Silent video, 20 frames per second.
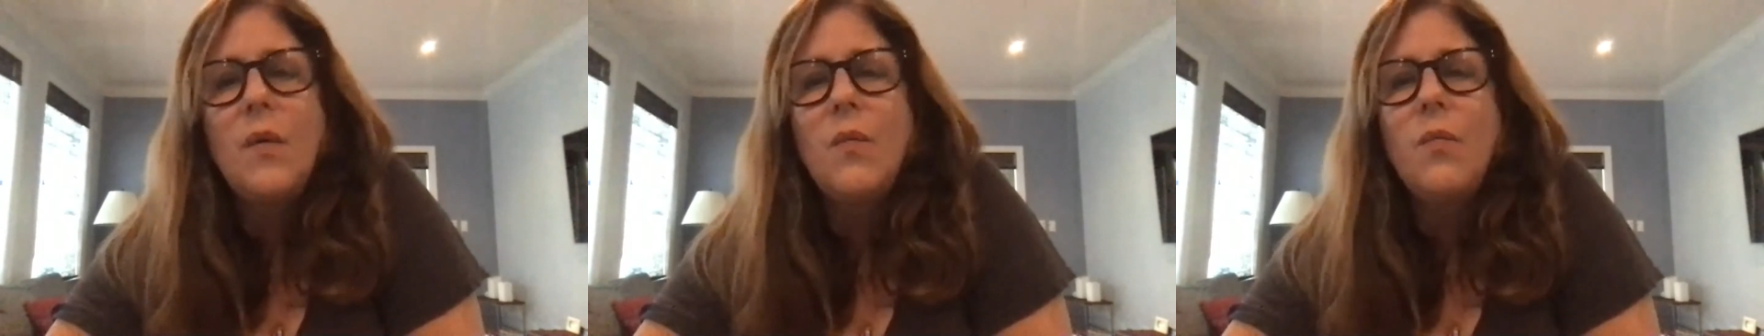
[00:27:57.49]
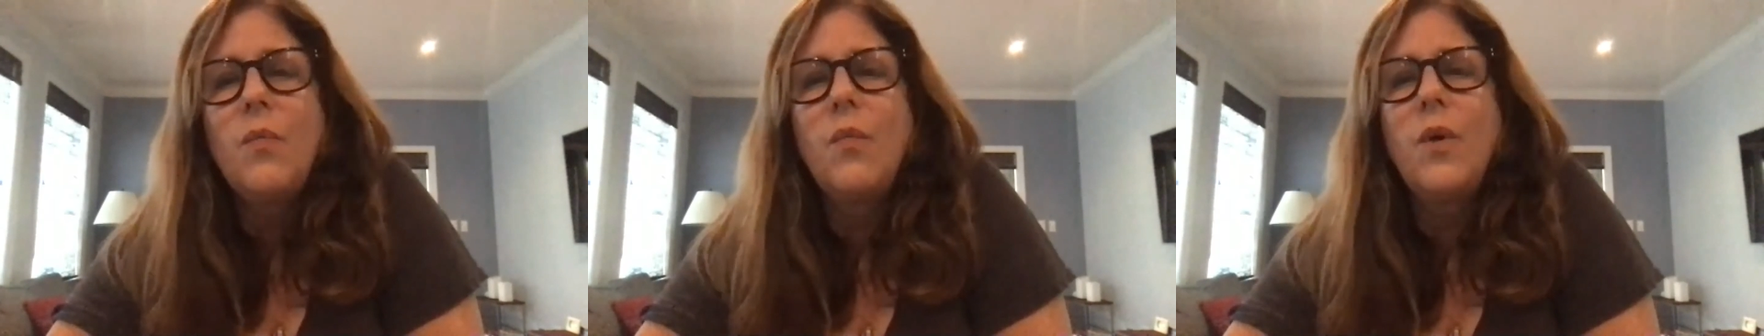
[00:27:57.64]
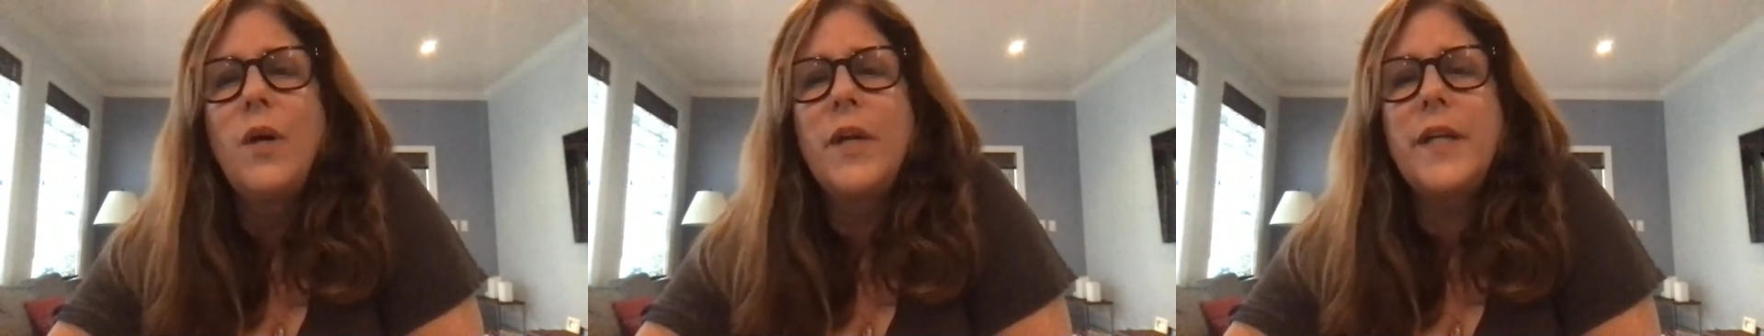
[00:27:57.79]

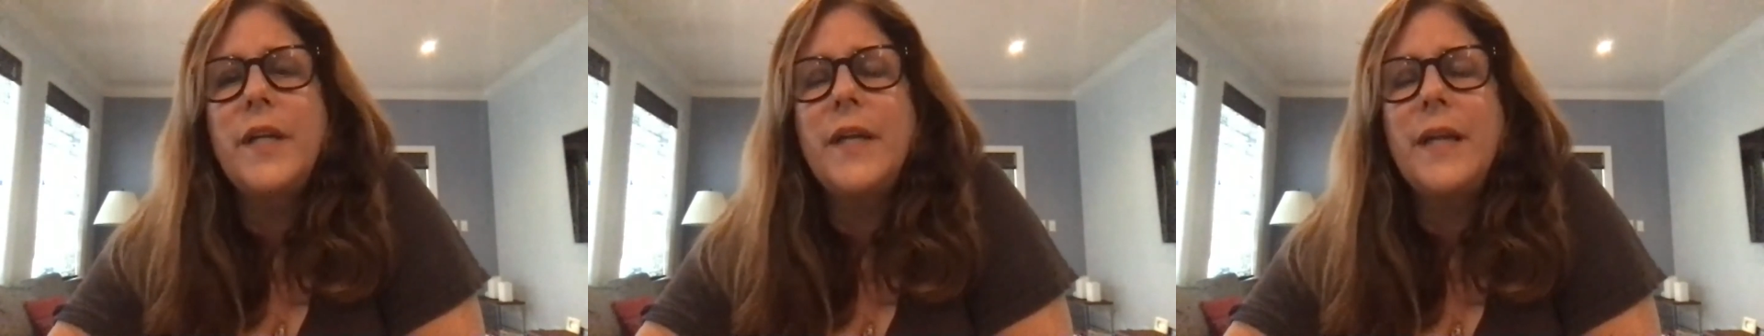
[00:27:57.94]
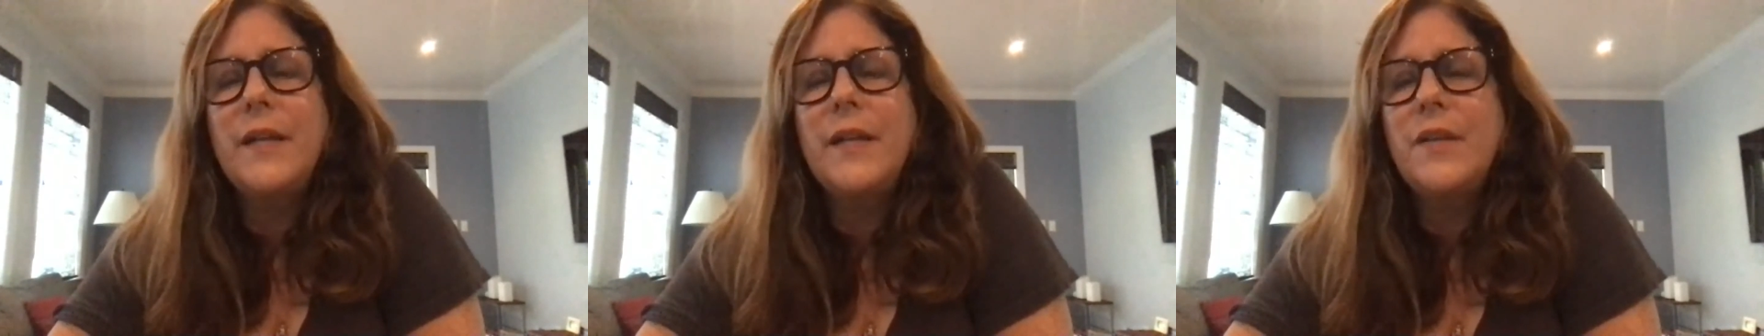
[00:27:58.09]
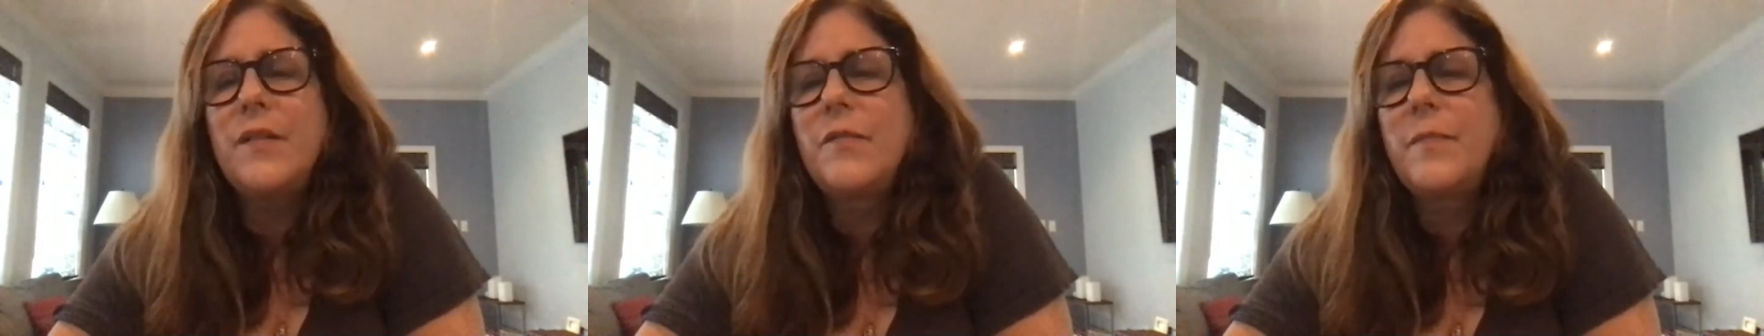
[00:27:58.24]

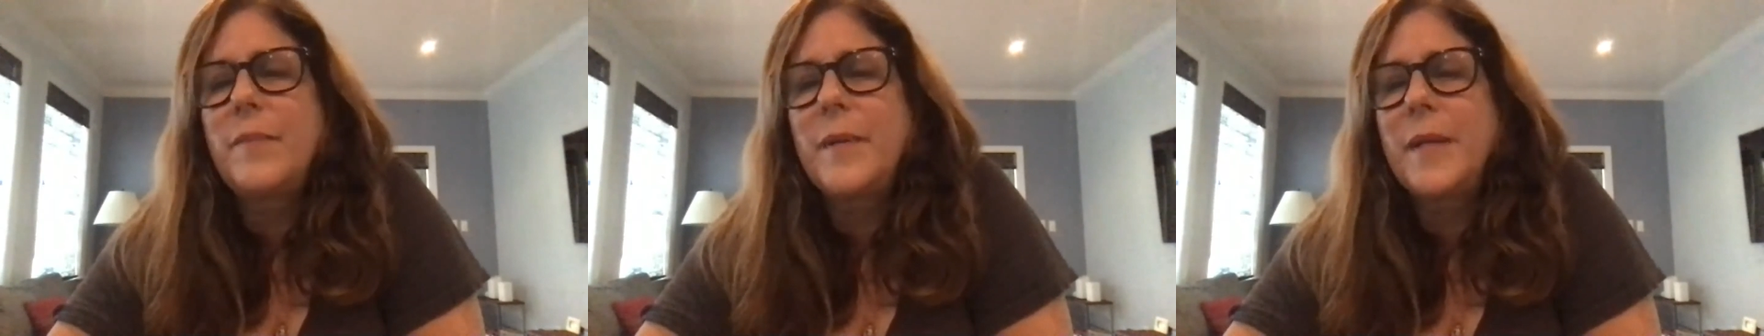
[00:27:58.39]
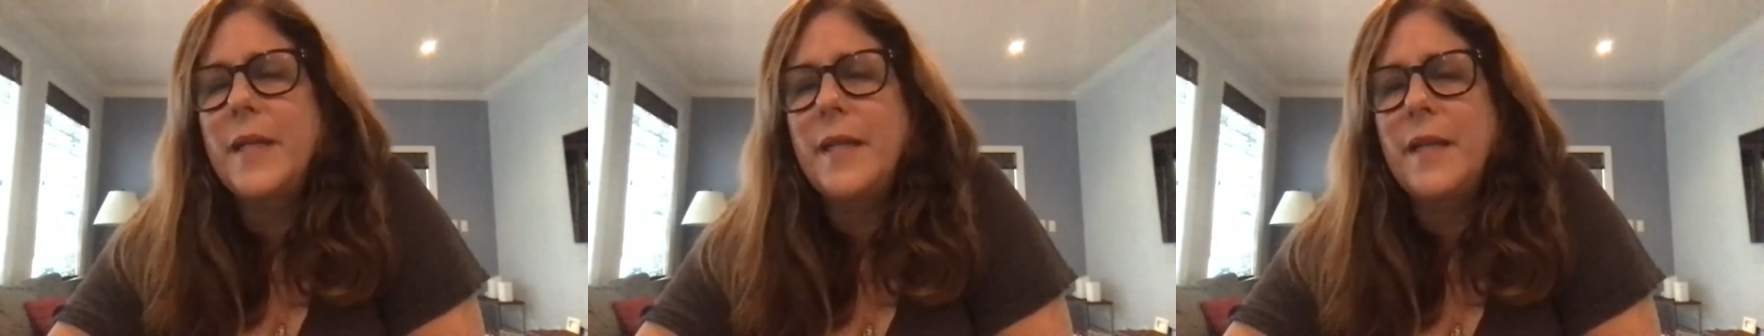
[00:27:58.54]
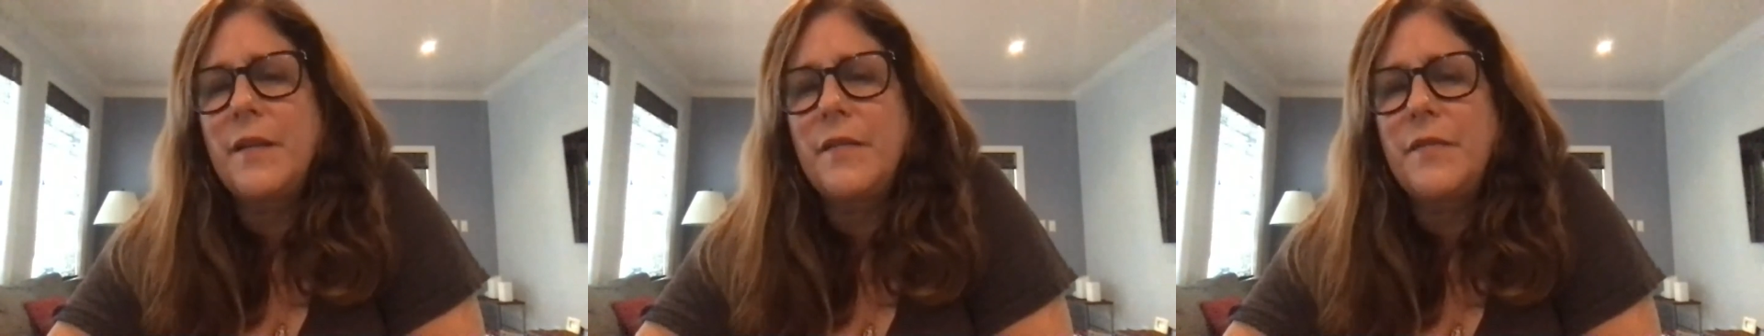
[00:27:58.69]
and you've
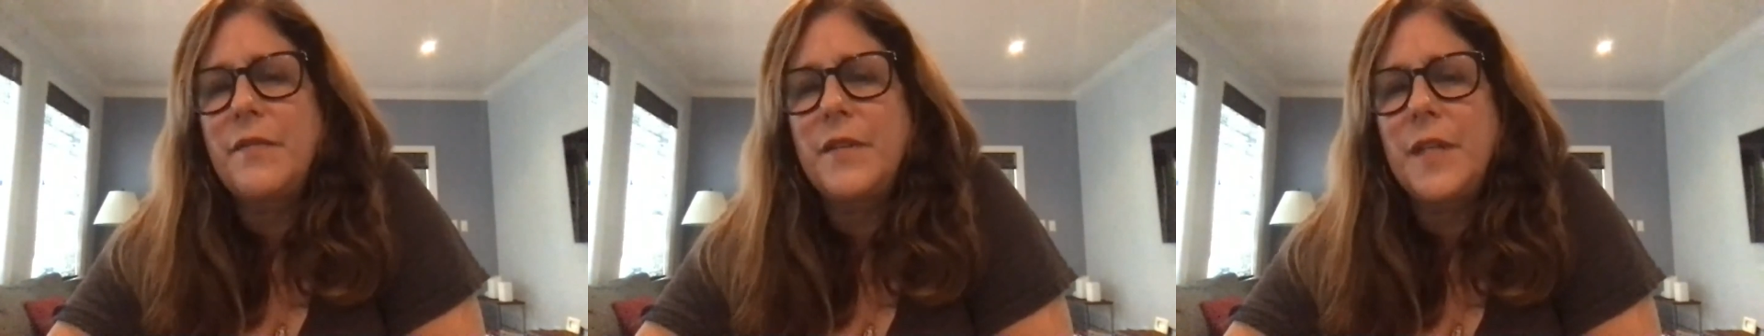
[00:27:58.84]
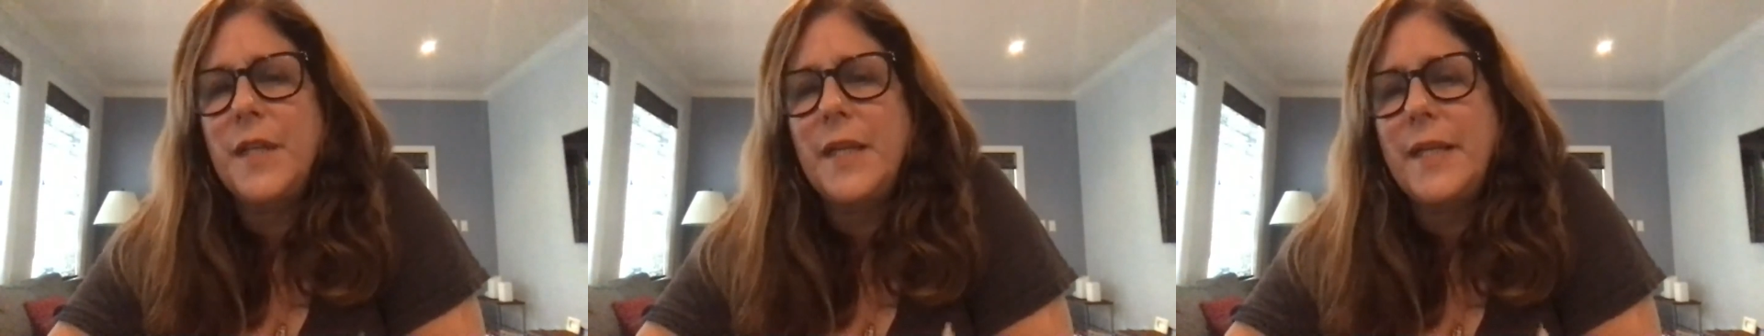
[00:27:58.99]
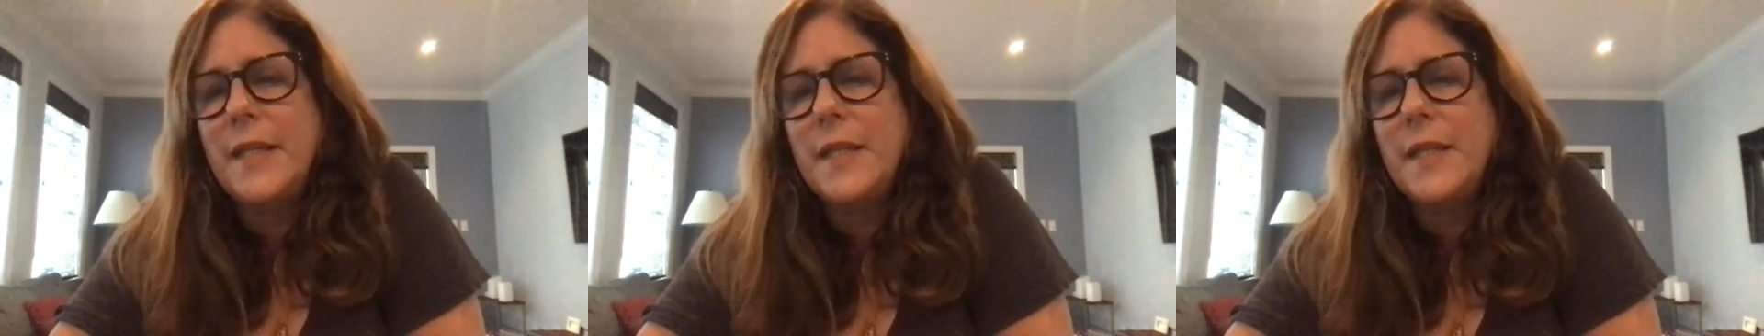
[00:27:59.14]
been here for
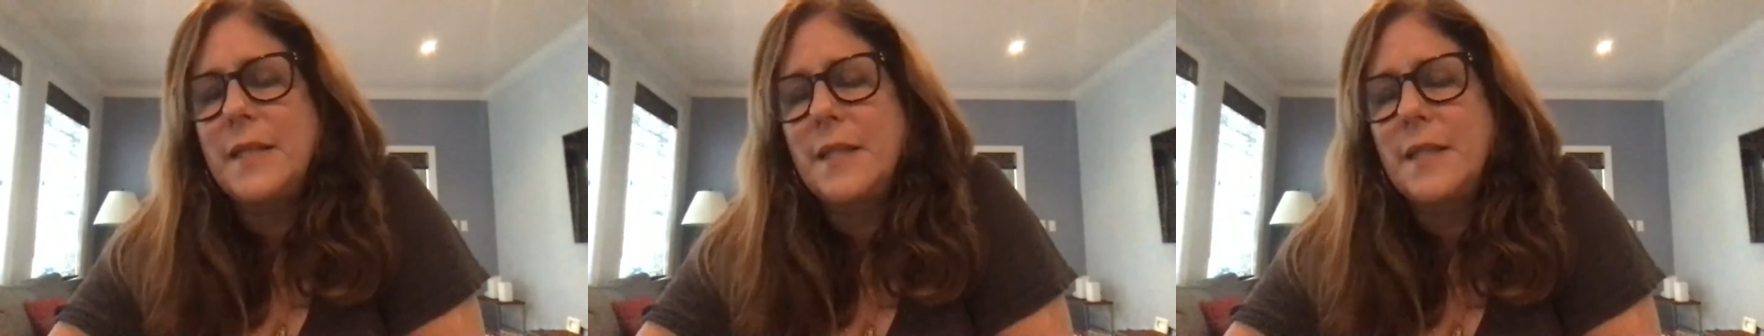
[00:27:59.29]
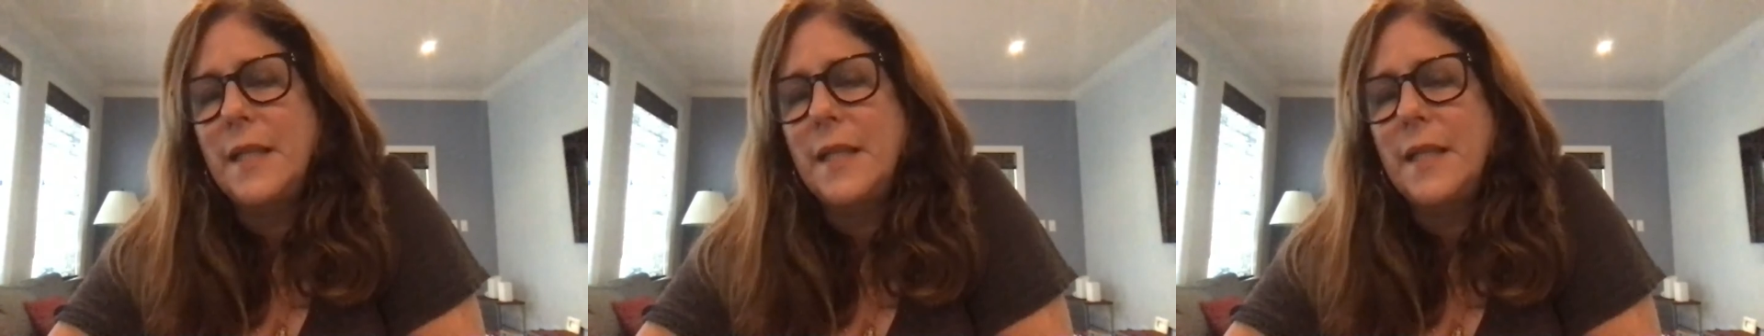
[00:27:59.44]
like,